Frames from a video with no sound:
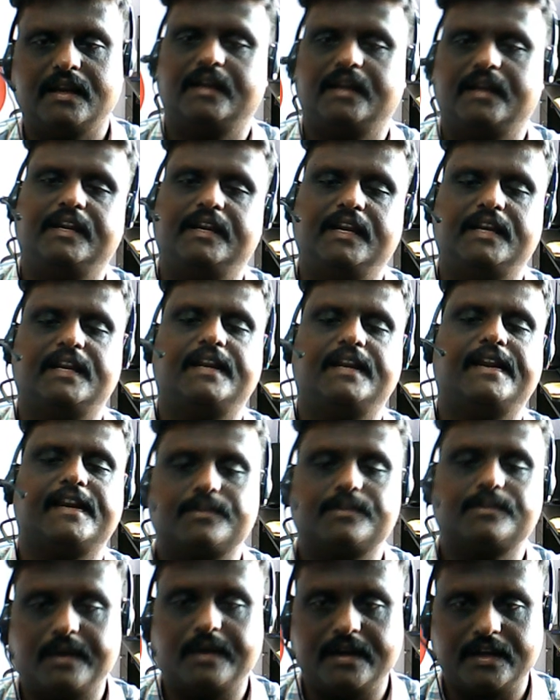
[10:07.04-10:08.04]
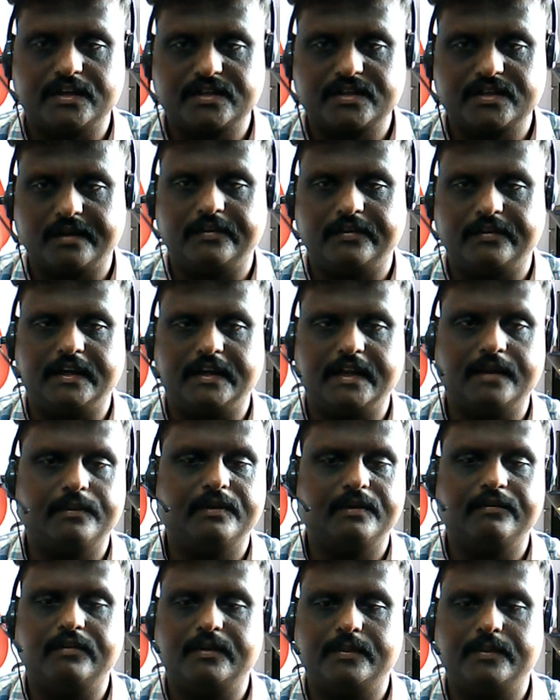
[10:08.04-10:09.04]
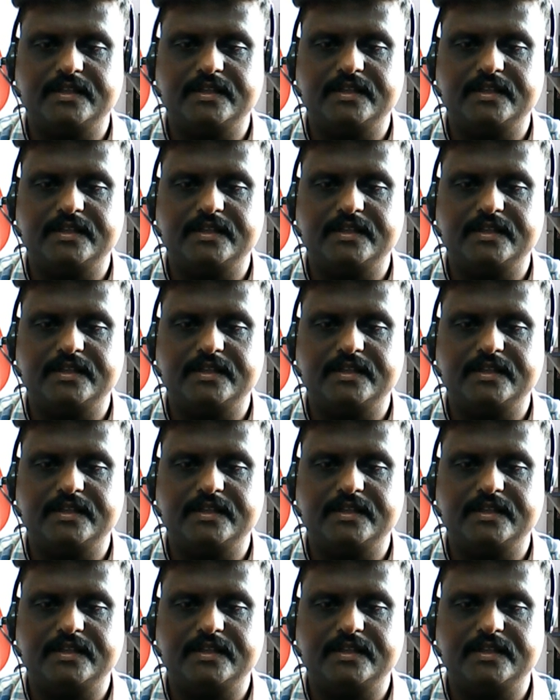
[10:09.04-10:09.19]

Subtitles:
a detailed explanation of the table will be